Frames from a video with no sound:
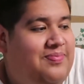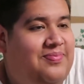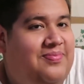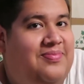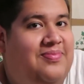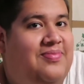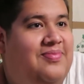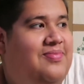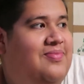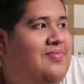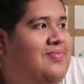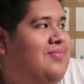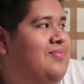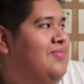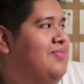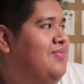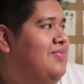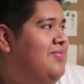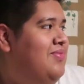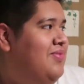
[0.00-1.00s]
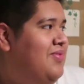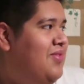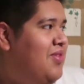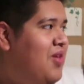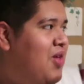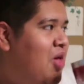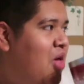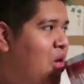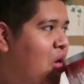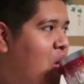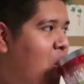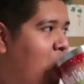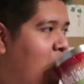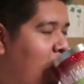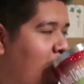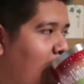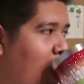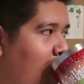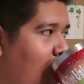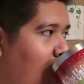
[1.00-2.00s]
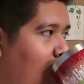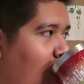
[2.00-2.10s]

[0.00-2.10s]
[no speech]